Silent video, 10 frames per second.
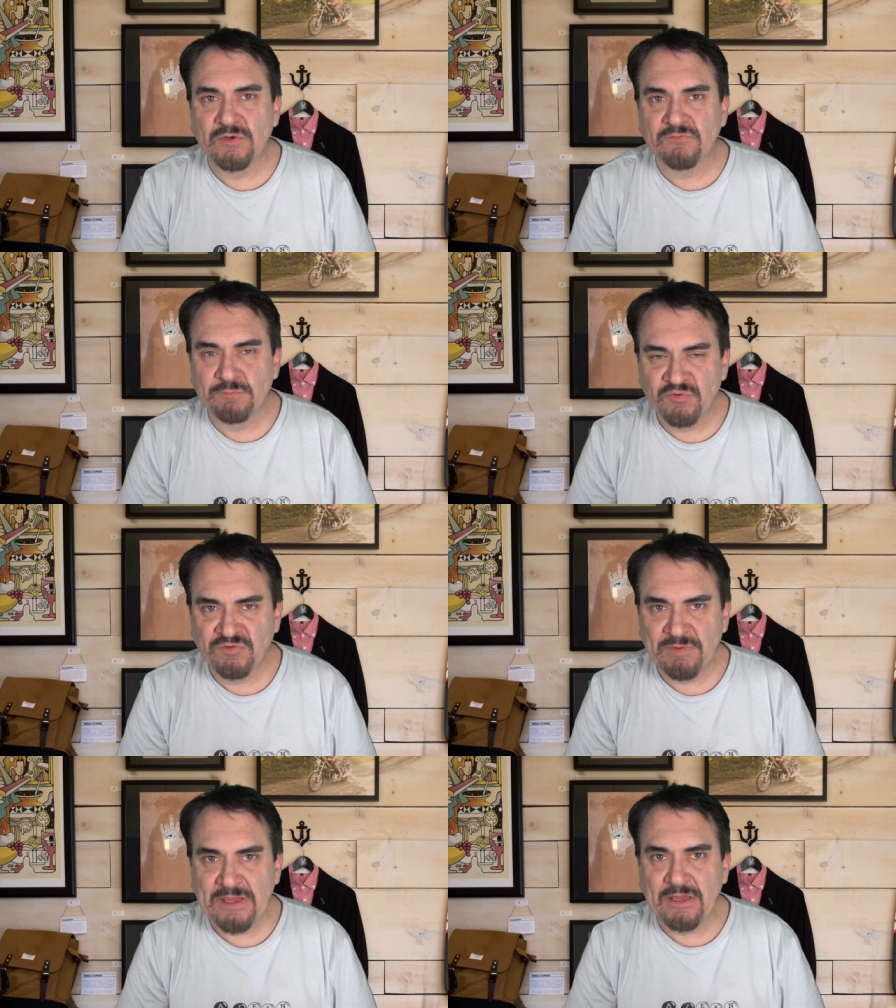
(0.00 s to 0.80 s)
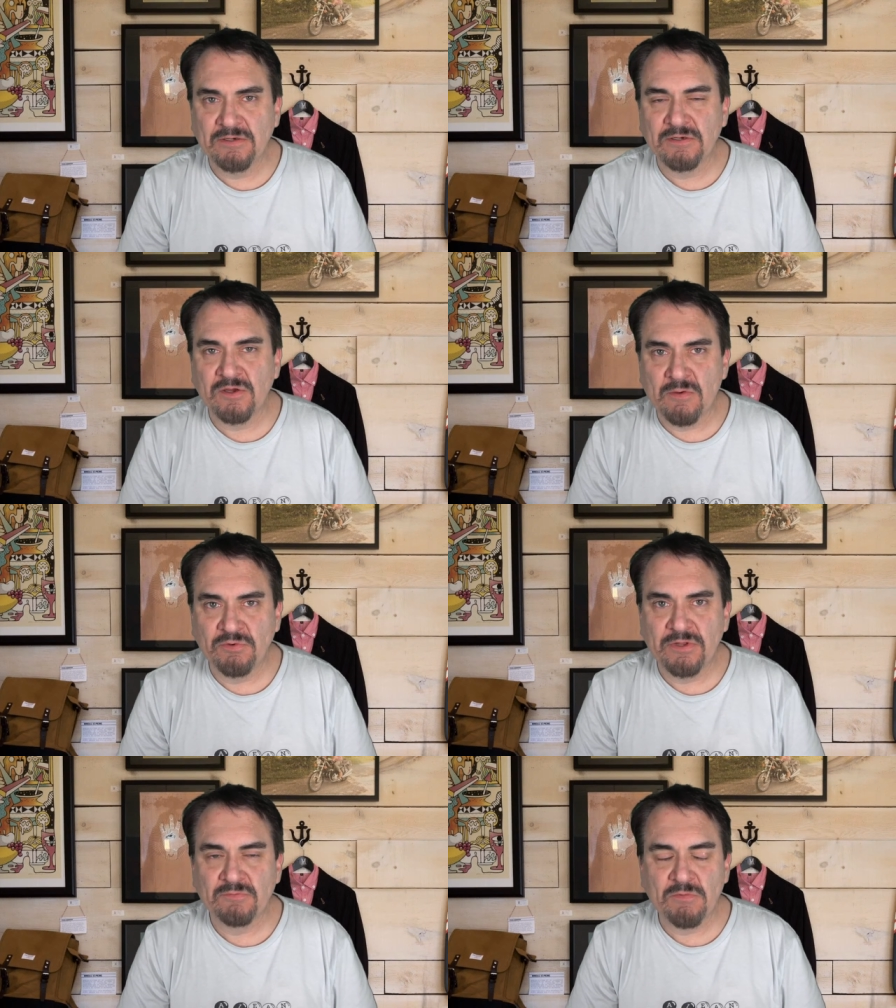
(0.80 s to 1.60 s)
They're from Spain and a
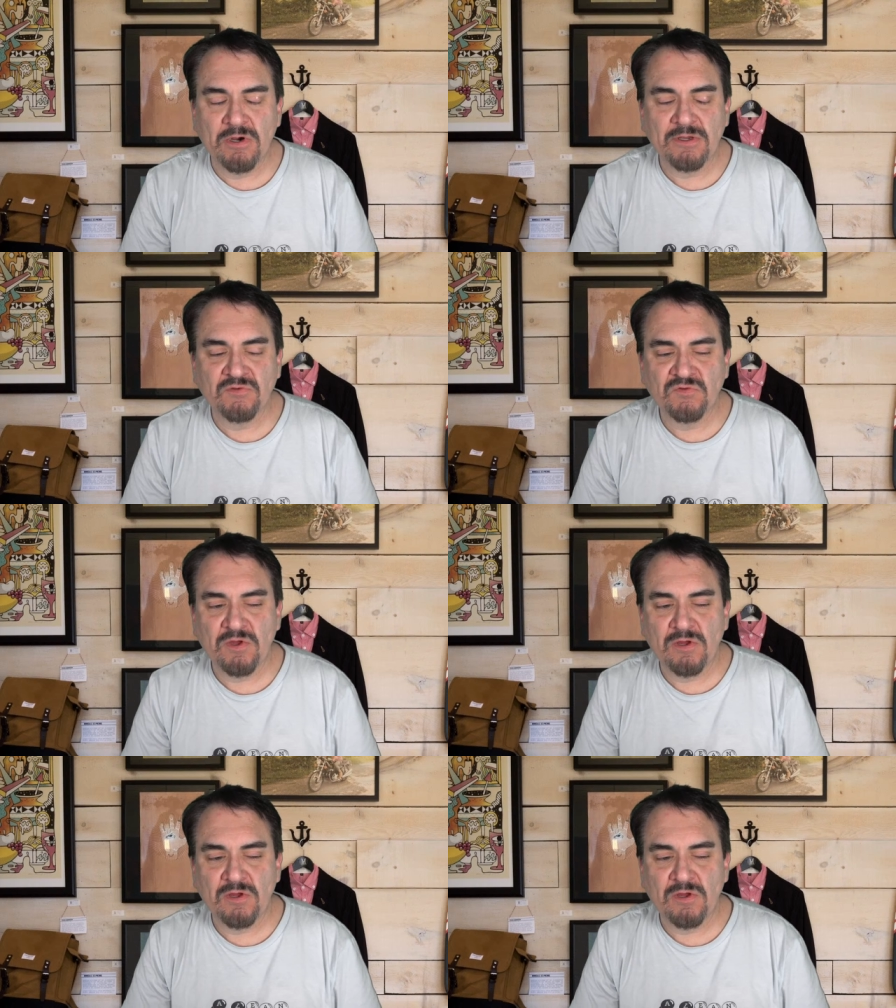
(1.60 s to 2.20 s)
couple other markets,